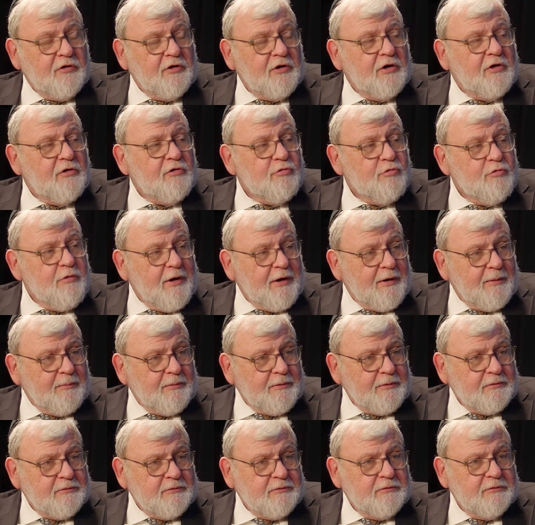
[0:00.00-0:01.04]

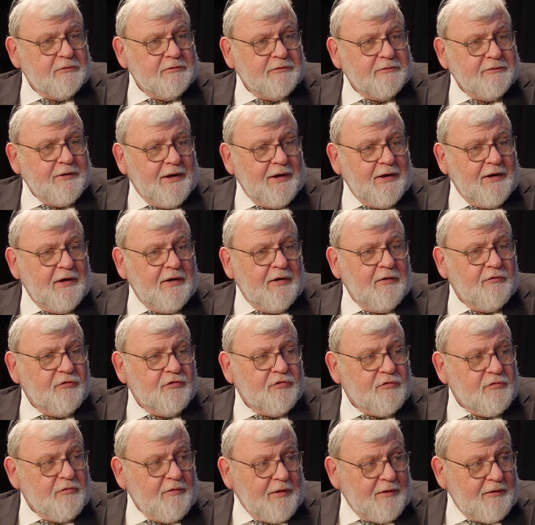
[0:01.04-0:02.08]
incredible lady of
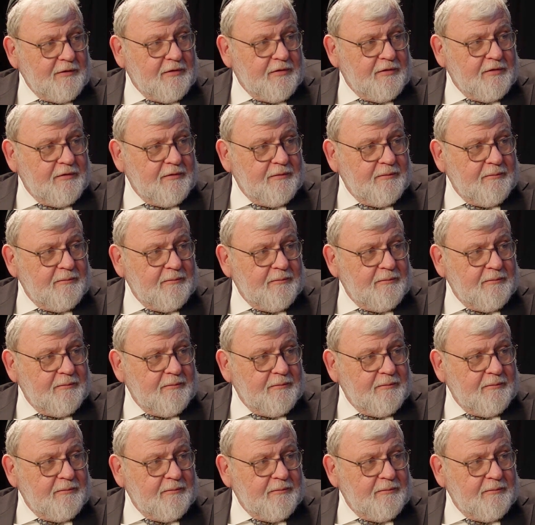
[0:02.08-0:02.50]
strength.